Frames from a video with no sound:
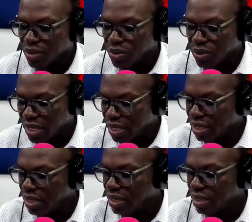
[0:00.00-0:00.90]

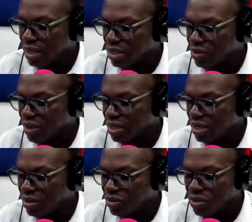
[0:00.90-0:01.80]
Today, as rightly
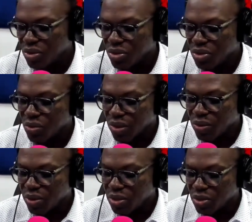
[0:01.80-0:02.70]
introduced, we are
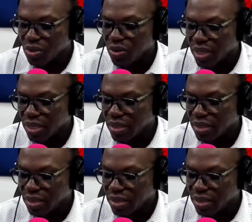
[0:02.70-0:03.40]
going to look at